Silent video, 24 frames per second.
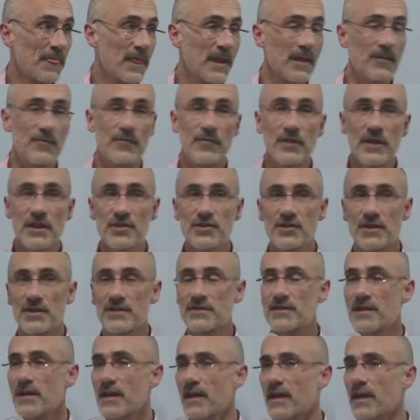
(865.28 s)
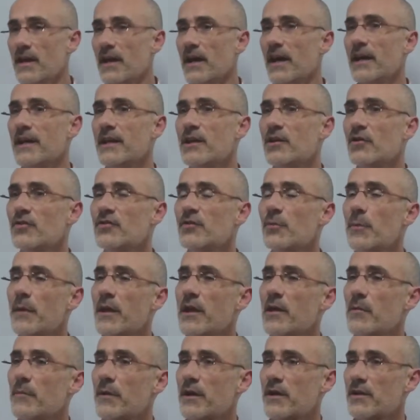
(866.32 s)
He finishes, and he goes to
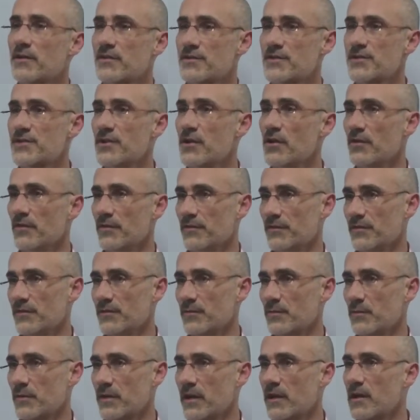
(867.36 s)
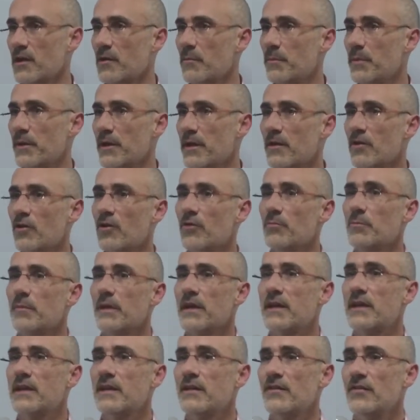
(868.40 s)
become a consultant with a company called
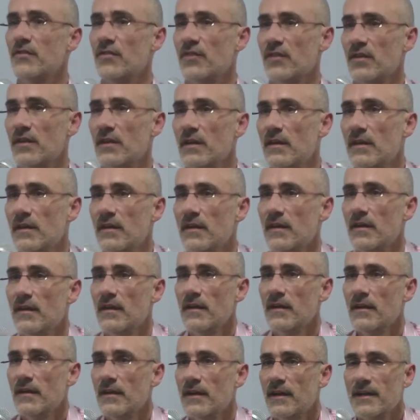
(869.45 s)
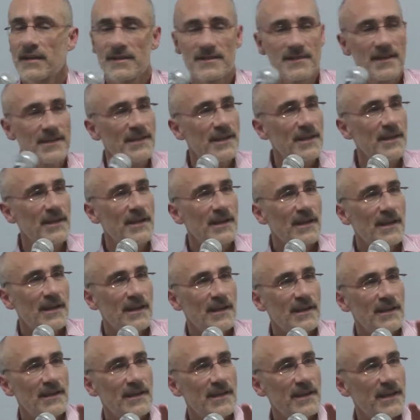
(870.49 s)
McKinsey. And he said that he
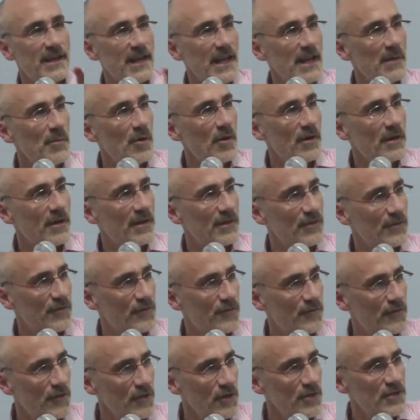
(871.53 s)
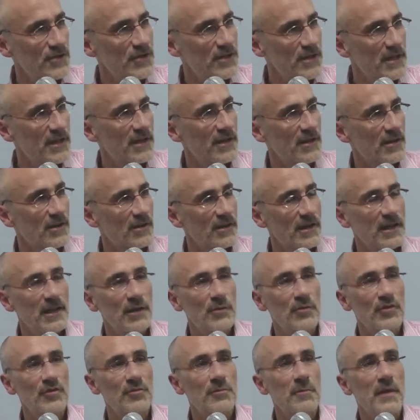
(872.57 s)
came his first year, he
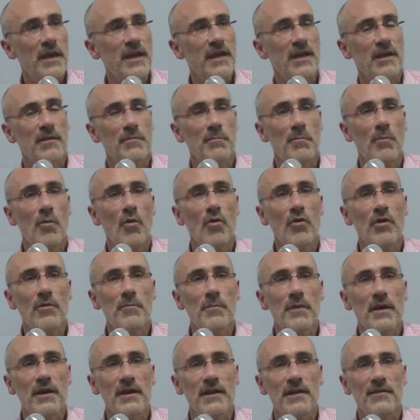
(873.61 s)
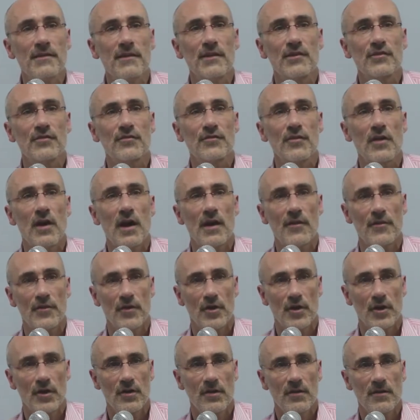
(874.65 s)
was making more money than his father.
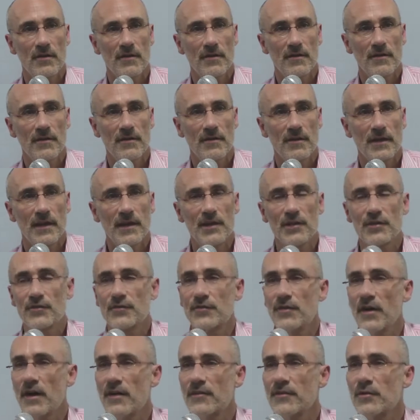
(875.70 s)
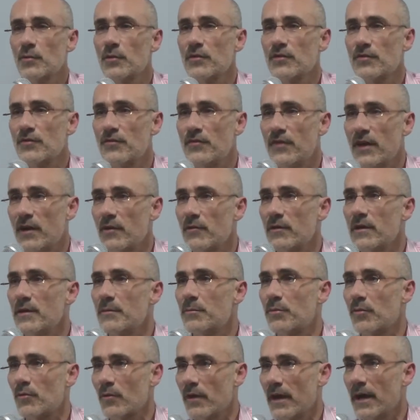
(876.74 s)
And his father was very
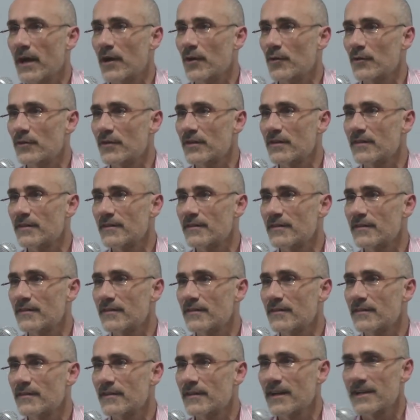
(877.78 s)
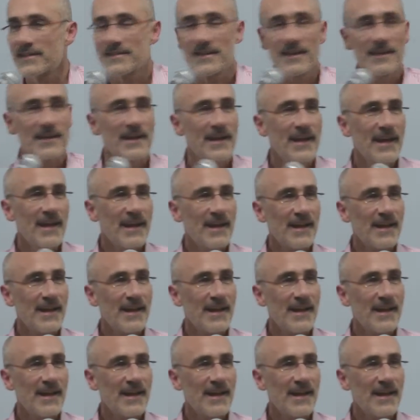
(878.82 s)
proud. And I said,